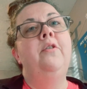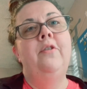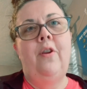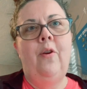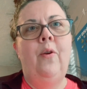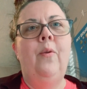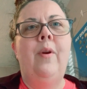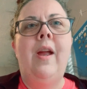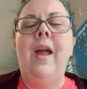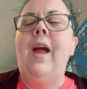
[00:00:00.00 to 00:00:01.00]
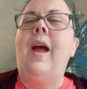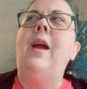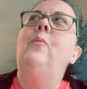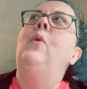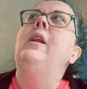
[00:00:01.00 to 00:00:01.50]
So
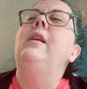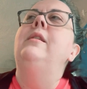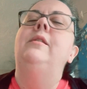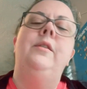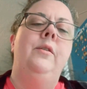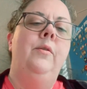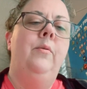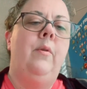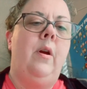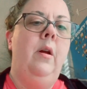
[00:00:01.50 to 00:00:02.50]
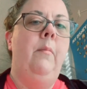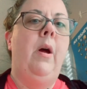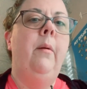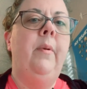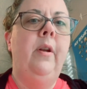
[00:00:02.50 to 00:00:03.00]
I wanted to
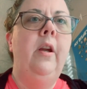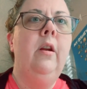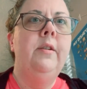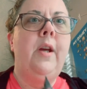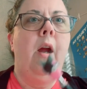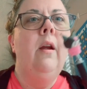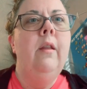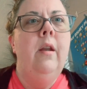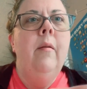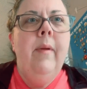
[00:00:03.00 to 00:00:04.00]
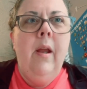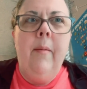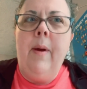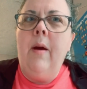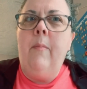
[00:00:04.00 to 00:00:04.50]
hop on here and talk a little bit
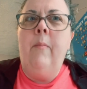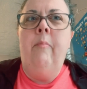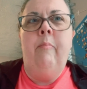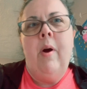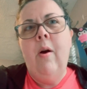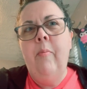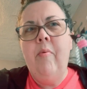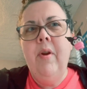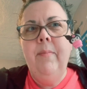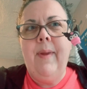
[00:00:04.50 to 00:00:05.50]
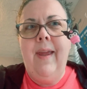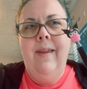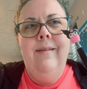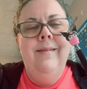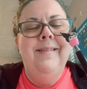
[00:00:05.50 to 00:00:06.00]
about ballpoint
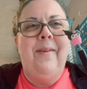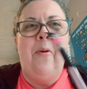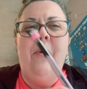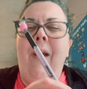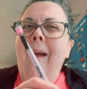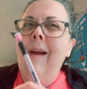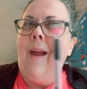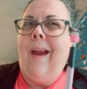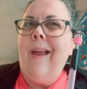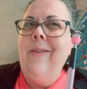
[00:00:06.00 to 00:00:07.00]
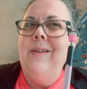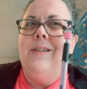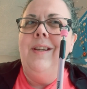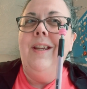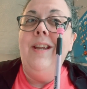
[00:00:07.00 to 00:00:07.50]
pens. So I got
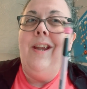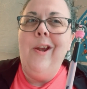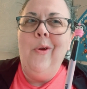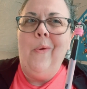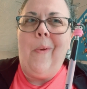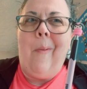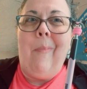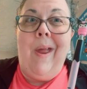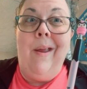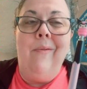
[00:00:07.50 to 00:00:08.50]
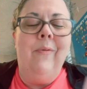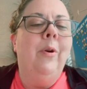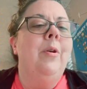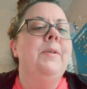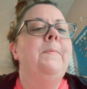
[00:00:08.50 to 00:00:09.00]
this cute pen
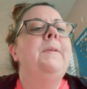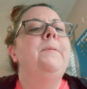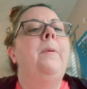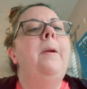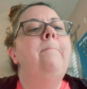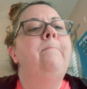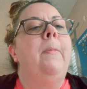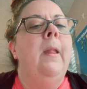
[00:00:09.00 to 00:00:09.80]
for Christmas, right?